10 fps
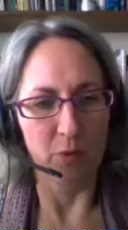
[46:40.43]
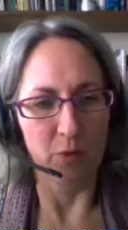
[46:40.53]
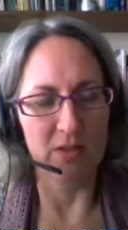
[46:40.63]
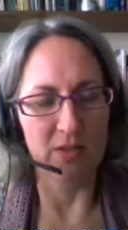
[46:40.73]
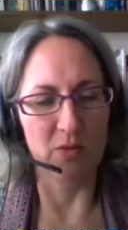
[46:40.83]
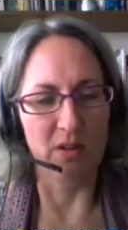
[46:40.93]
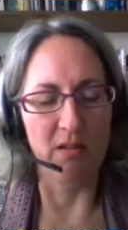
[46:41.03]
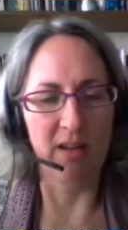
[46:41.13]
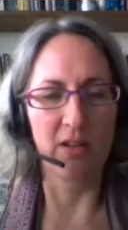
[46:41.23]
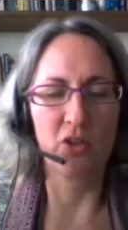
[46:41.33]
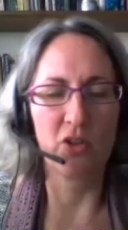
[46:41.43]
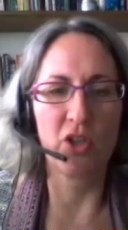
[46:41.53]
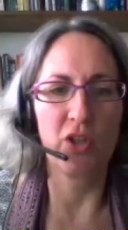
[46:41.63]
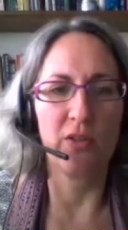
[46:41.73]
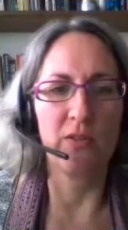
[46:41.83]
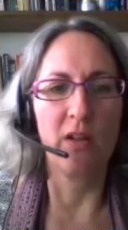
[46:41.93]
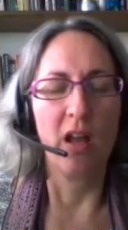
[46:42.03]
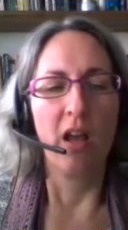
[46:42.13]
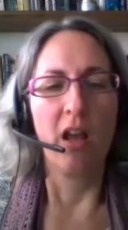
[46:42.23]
crystals that I can attune,